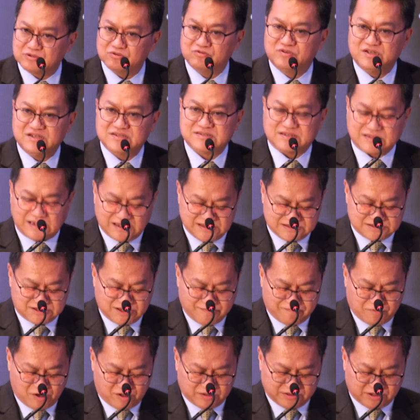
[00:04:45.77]
to discuss
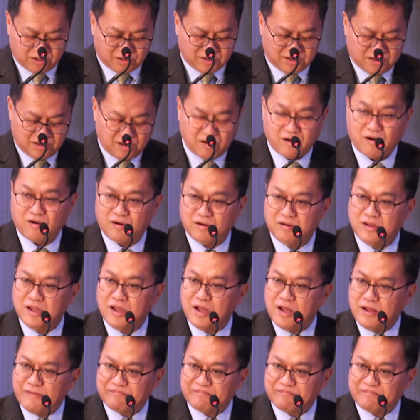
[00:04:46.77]
about or,